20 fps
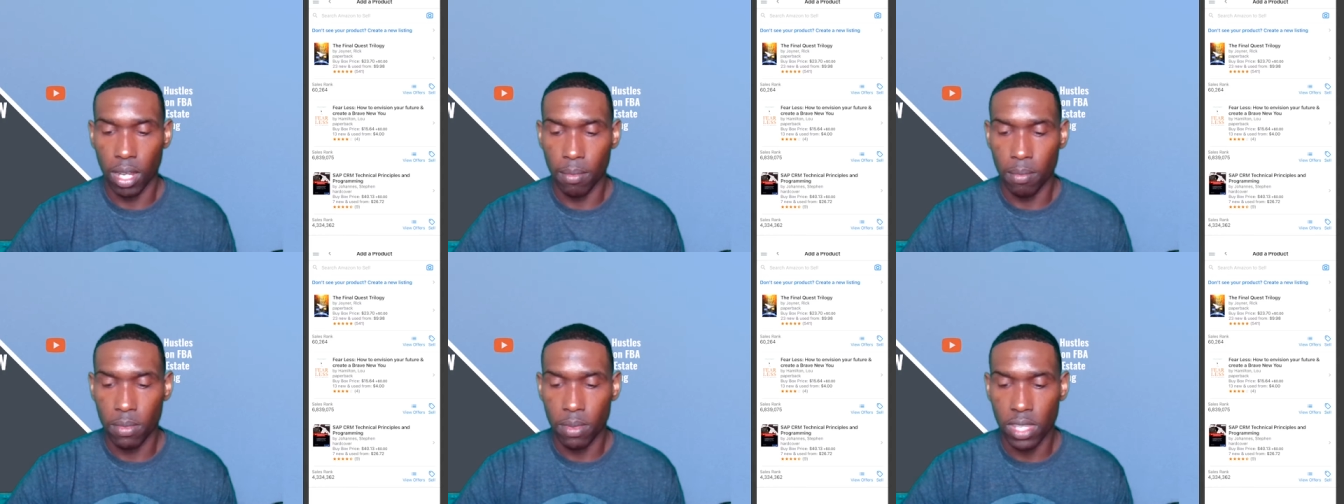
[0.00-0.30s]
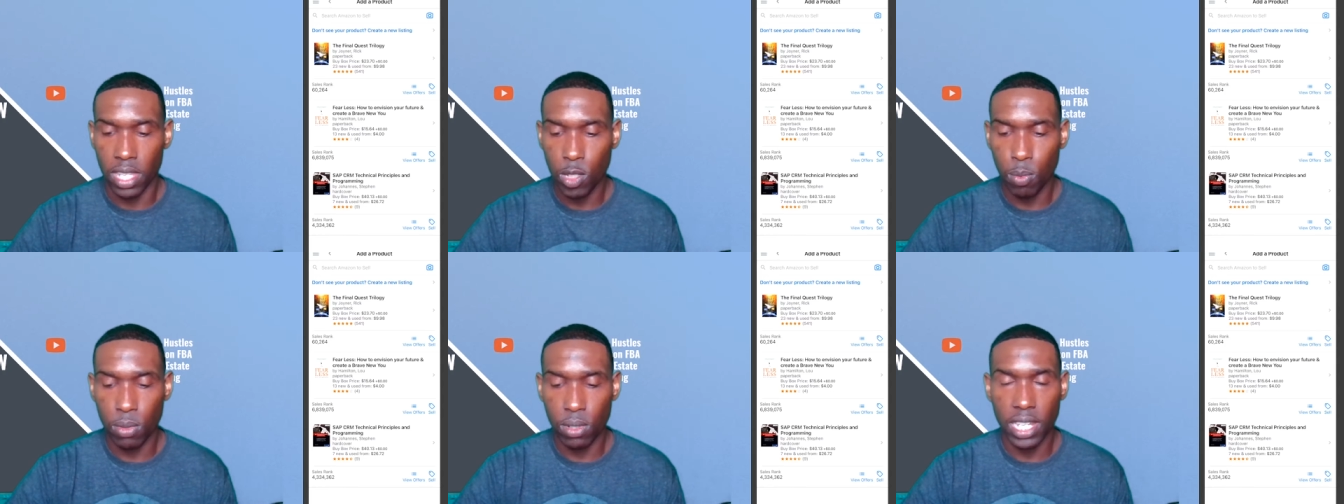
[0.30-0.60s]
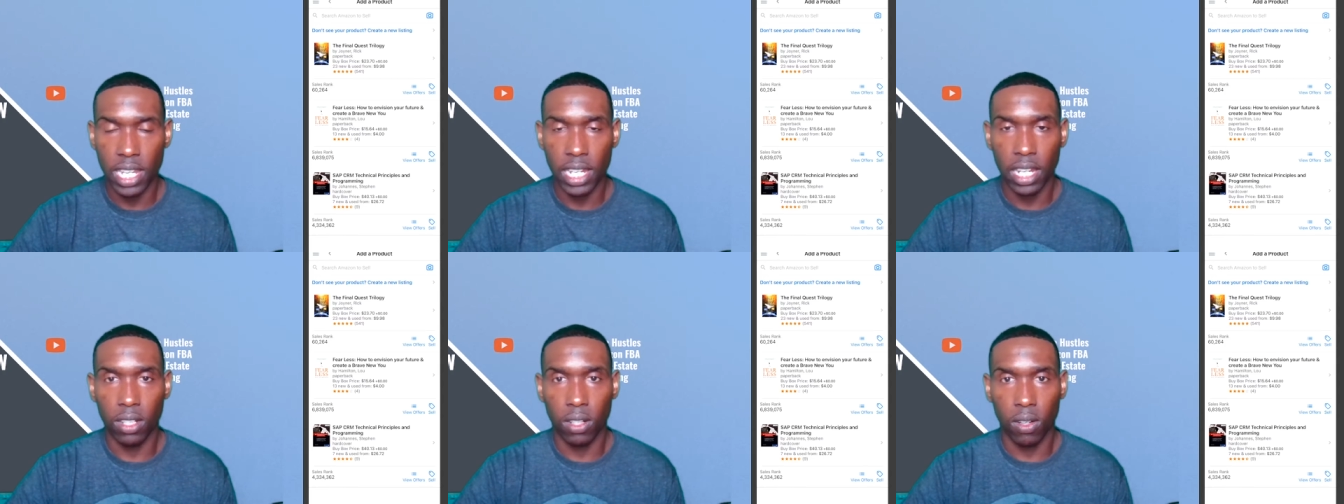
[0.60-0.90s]
This
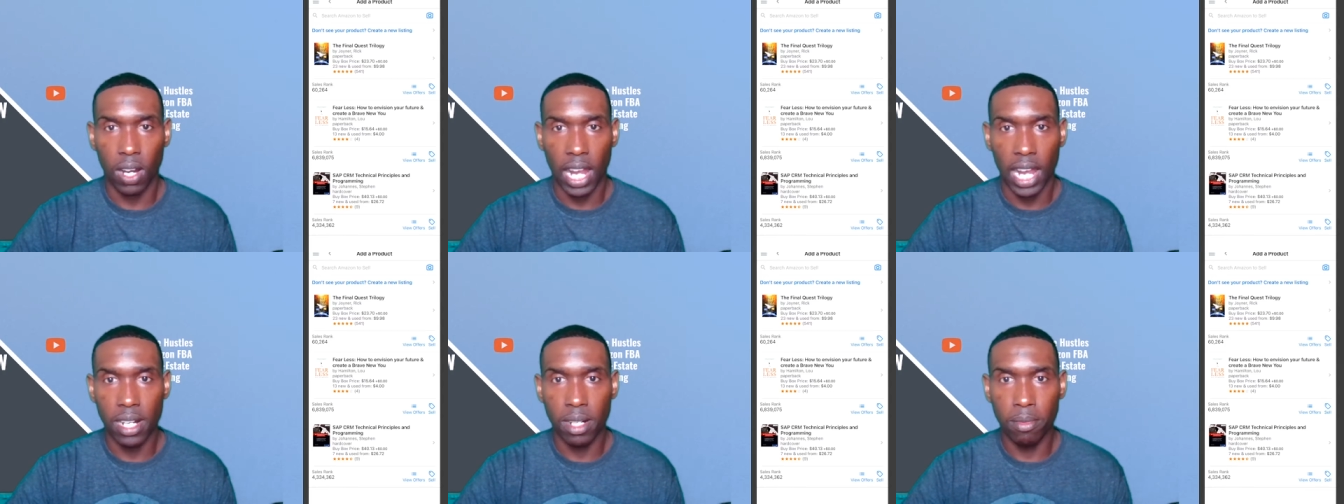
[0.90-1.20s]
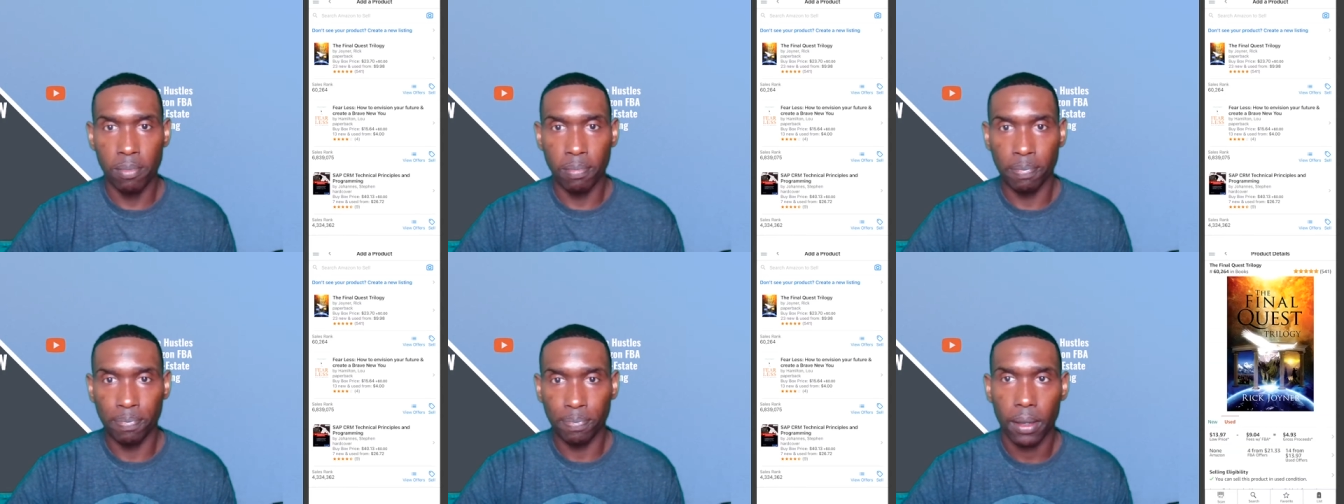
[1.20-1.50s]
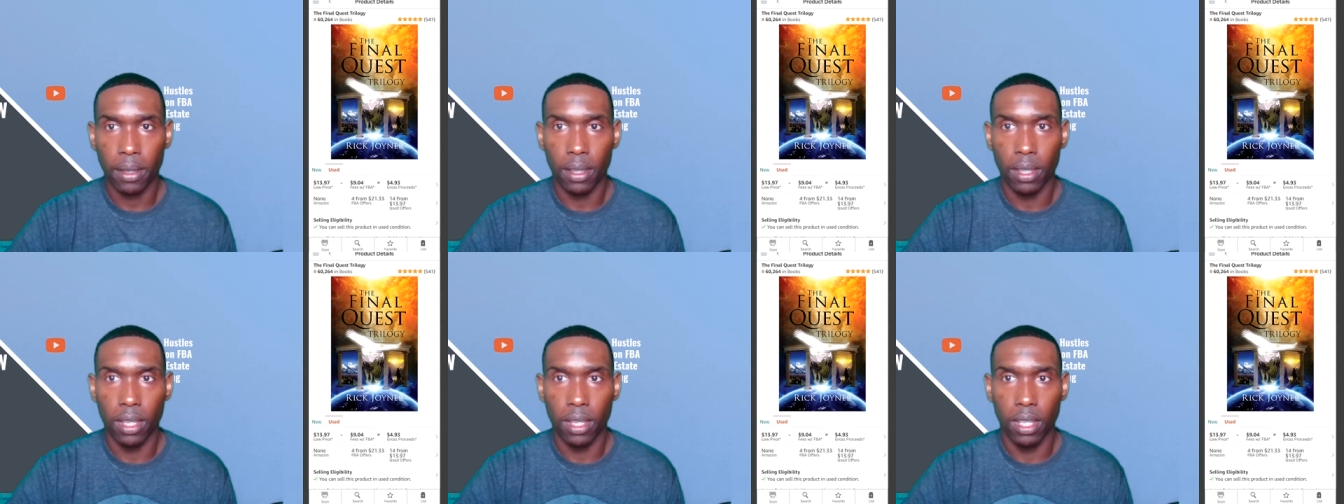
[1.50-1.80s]
particular item
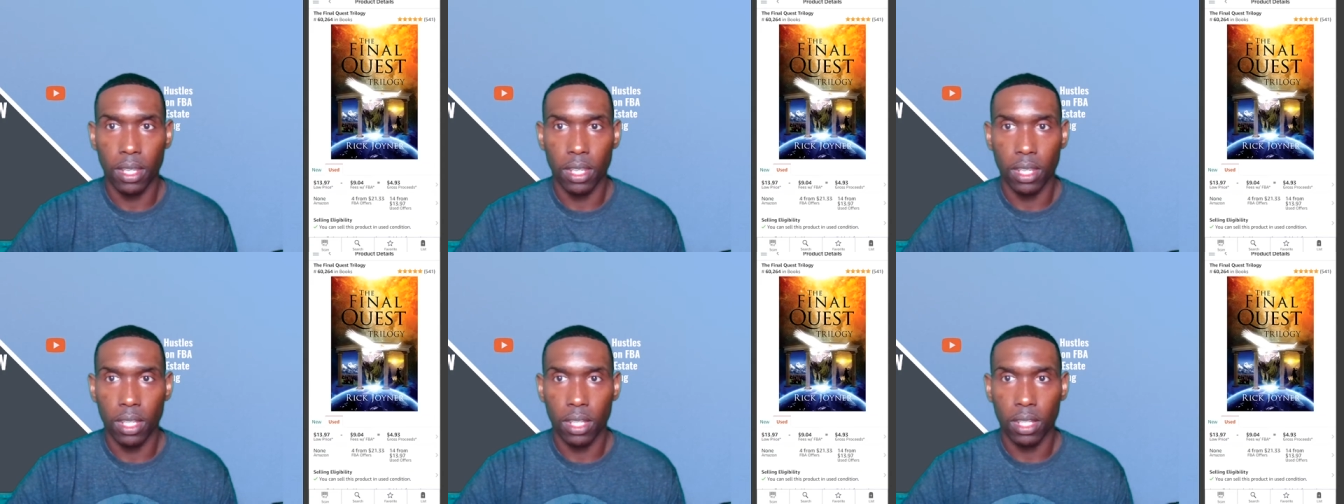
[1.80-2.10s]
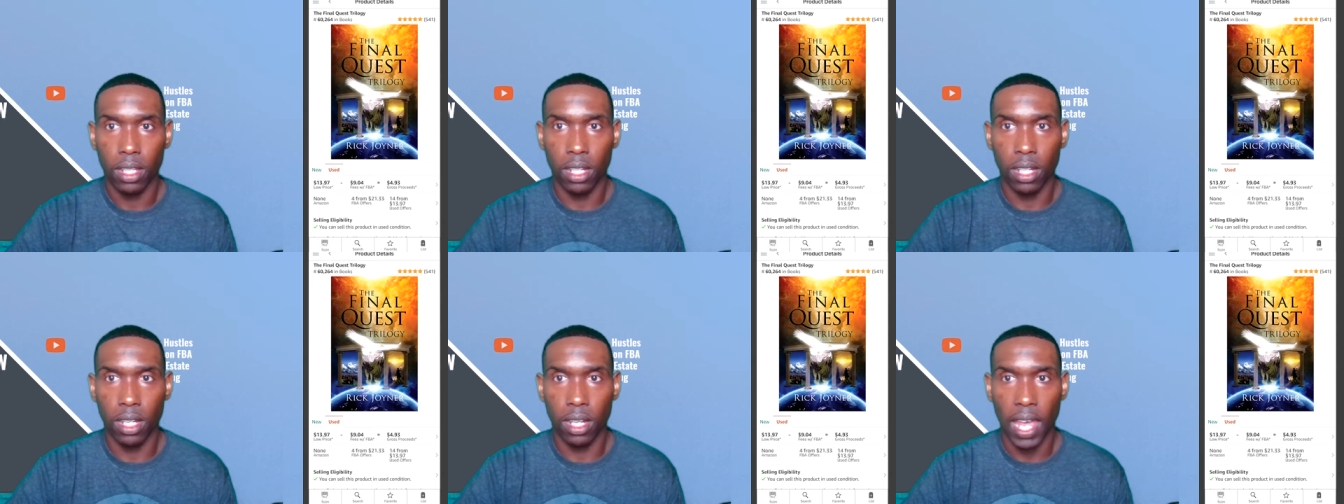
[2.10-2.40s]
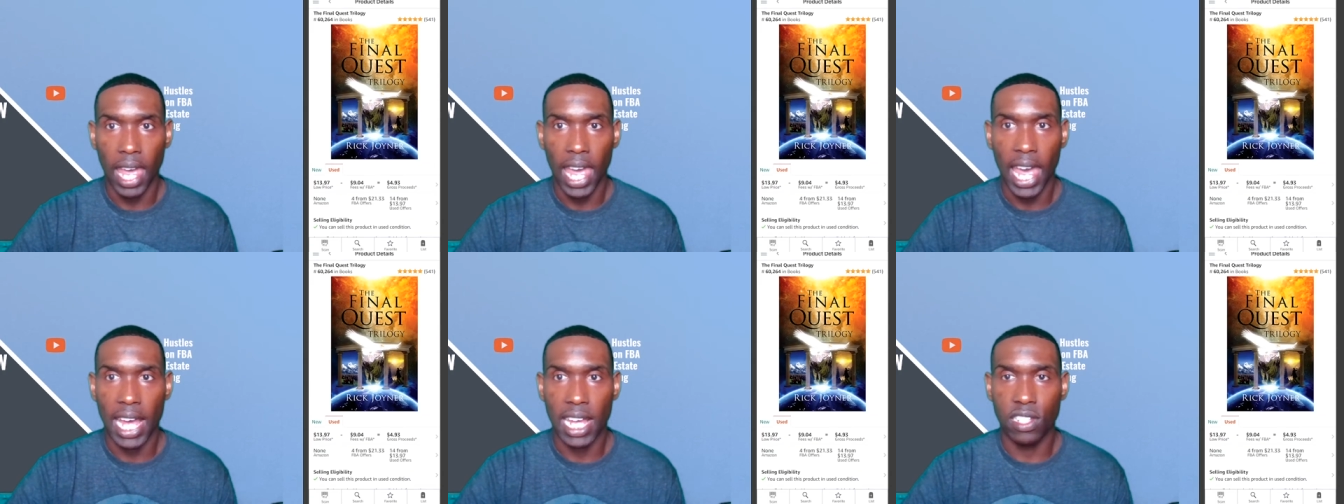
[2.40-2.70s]

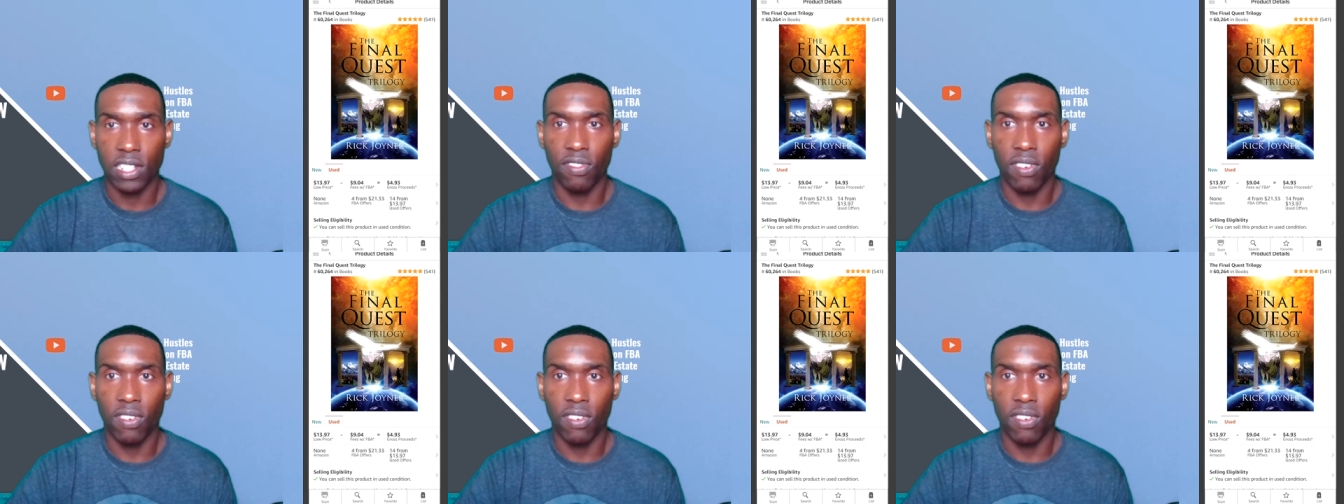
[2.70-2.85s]
has